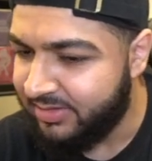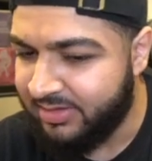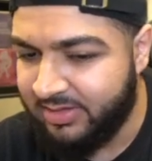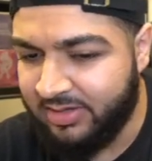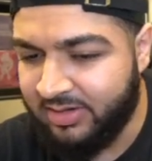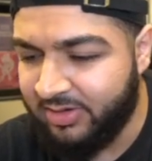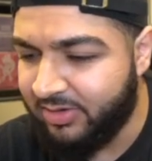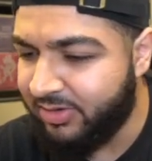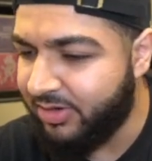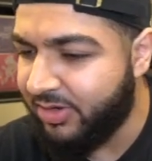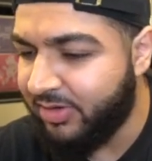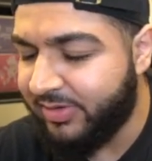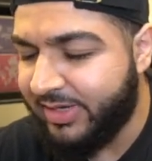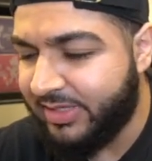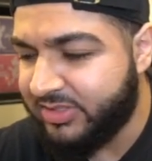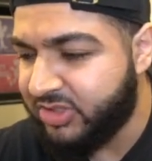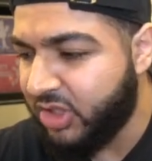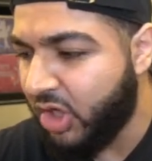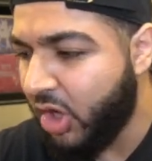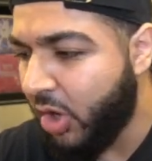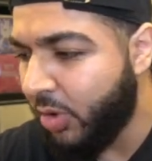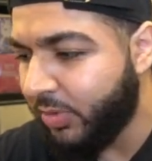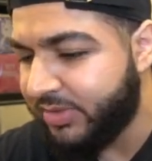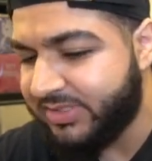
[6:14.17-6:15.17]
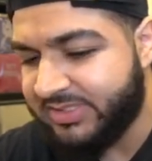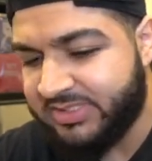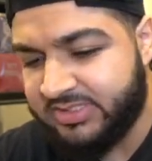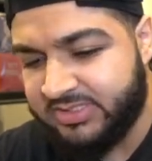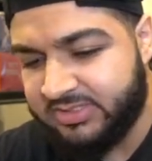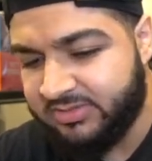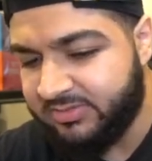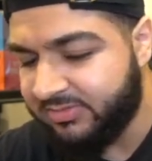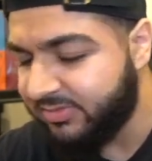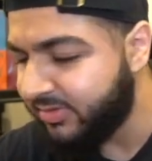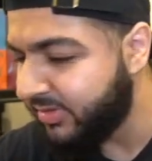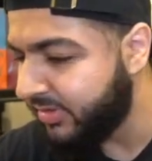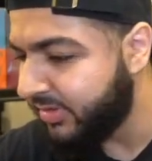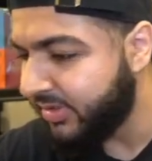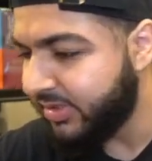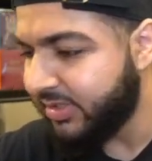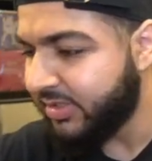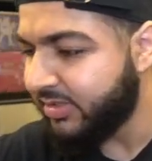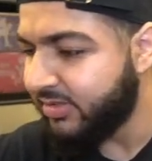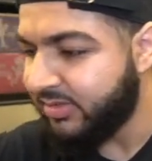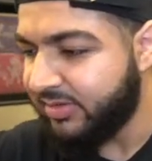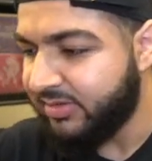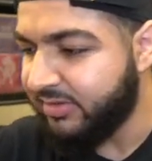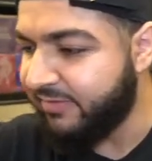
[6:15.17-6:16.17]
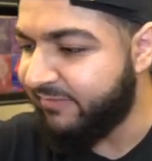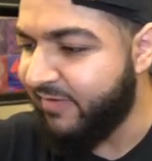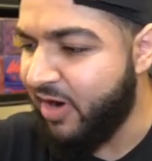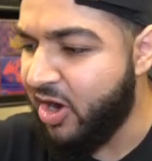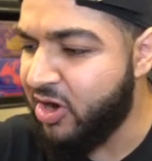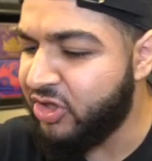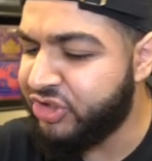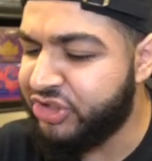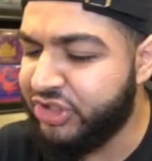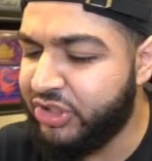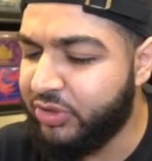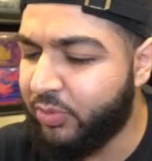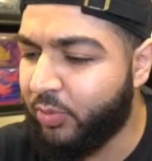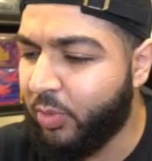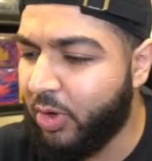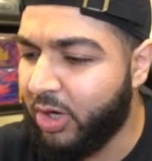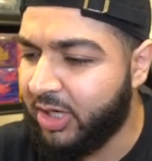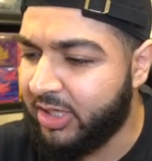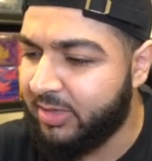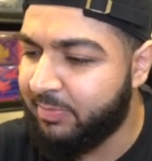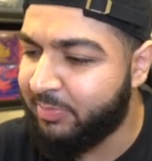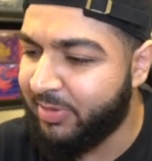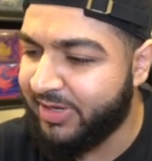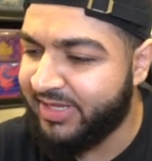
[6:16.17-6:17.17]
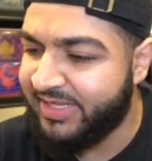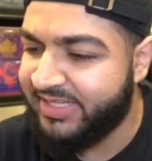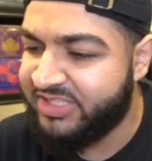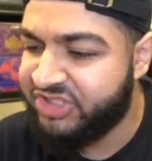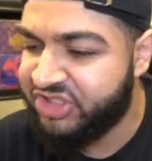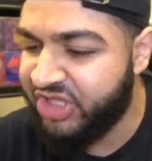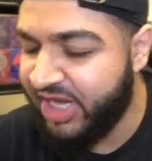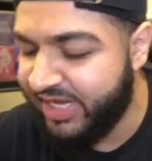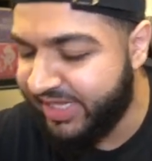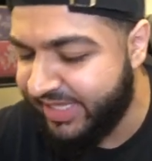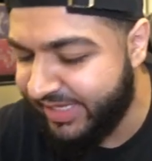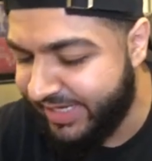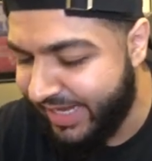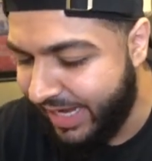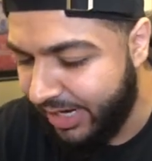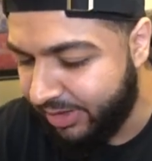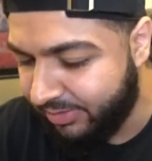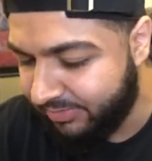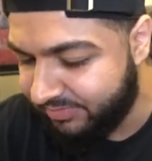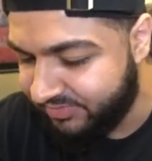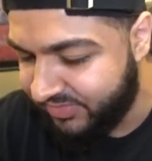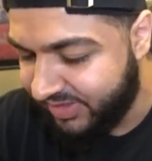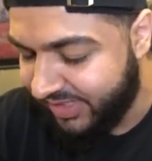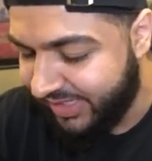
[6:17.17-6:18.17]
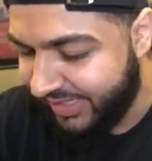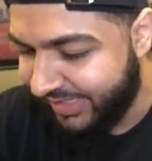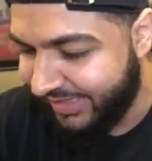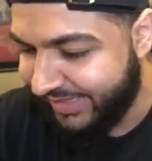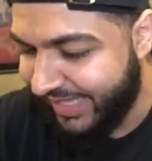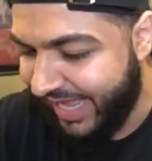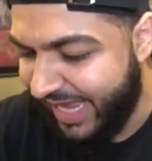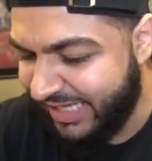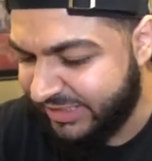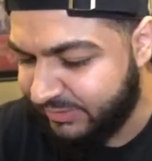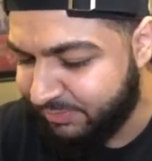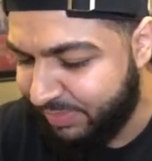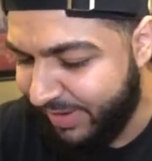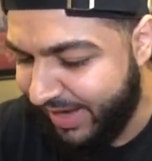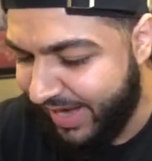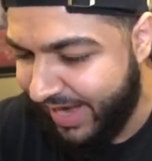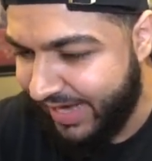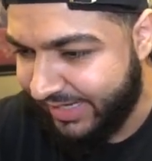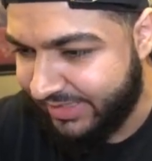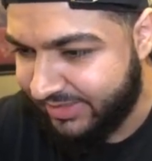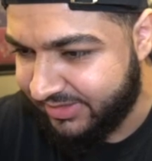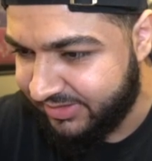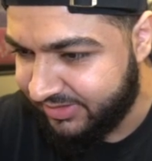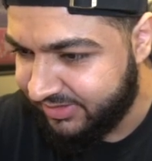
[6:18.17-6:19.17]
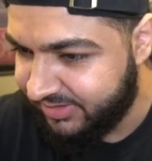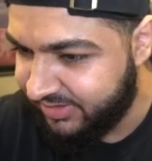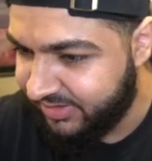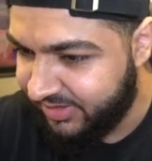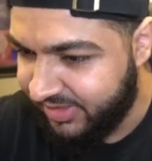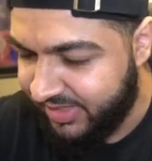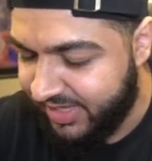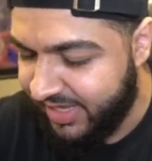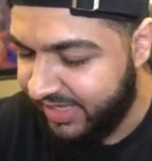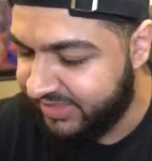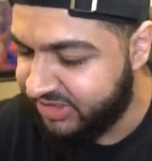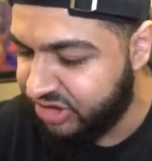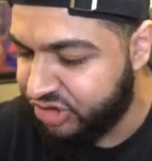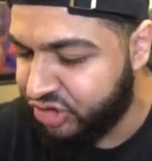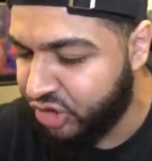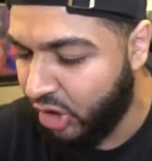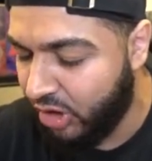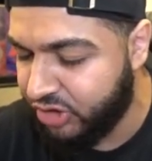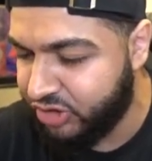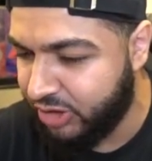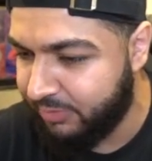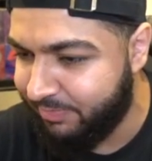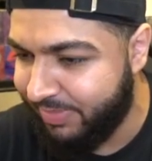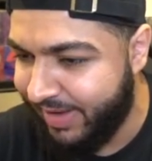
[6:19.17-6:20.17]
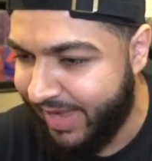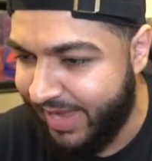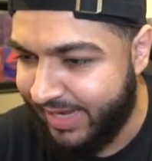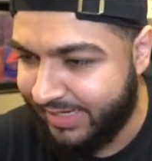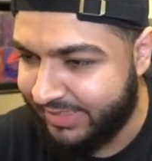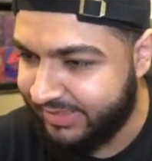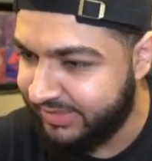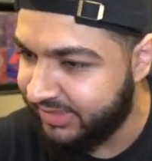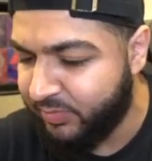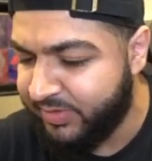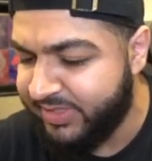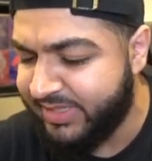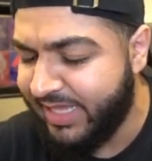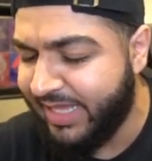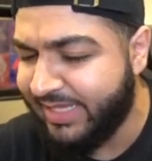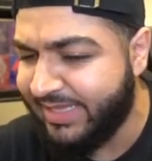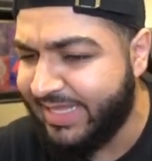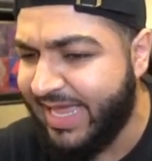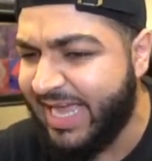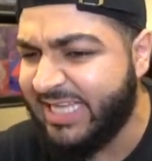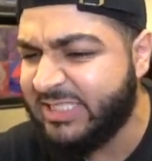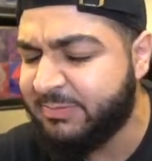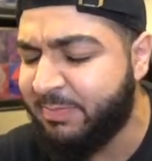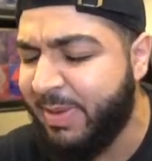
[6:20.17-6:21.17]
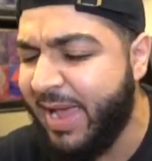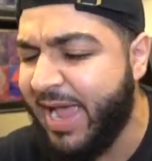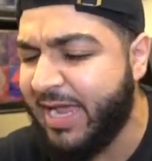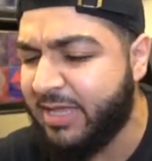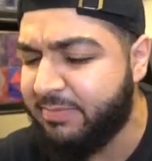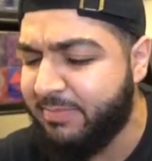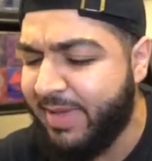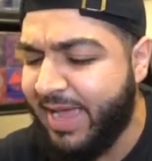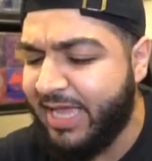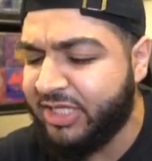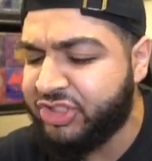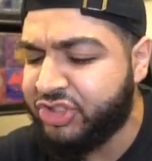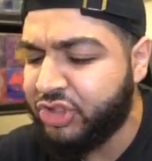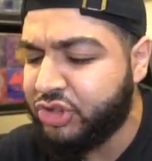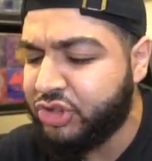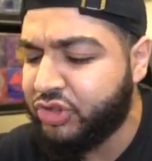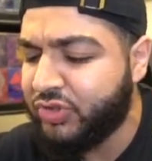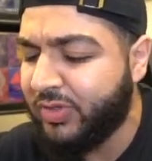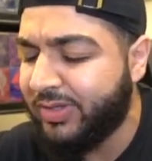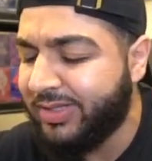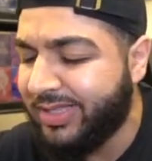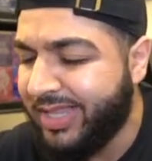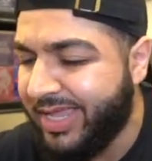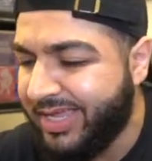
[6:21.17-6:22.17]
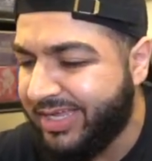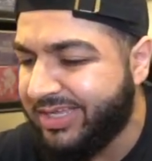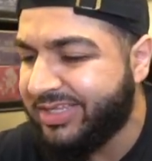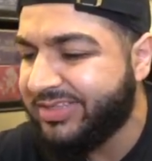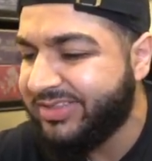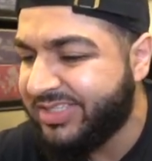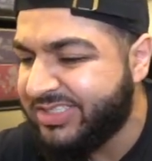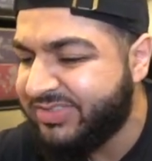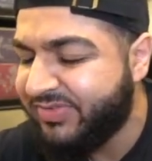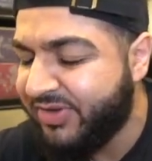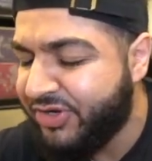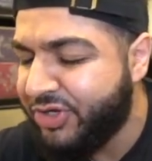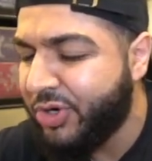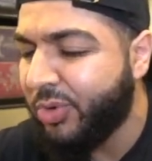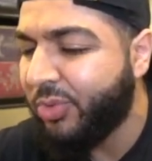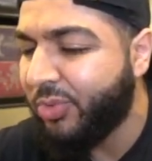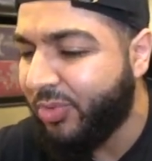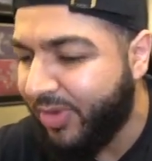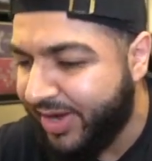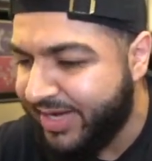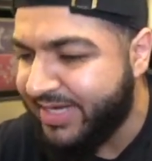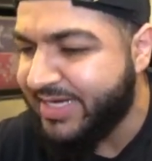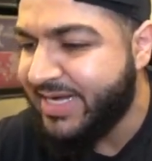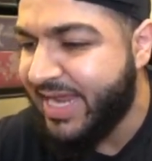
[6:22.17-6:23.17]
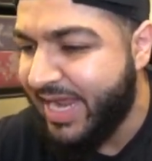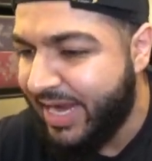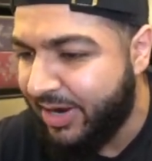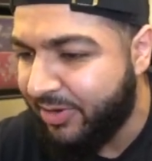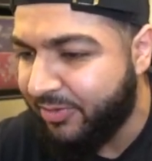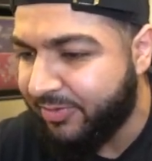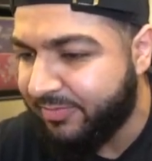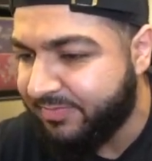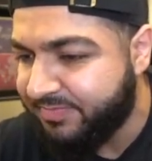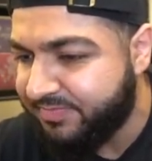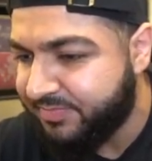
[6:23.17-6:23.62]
Oh no, that was a hoax. The Fire Energy didn't work, but check it out. Last pack is a Charizard pack. We need that last pack magic, so like this video right now.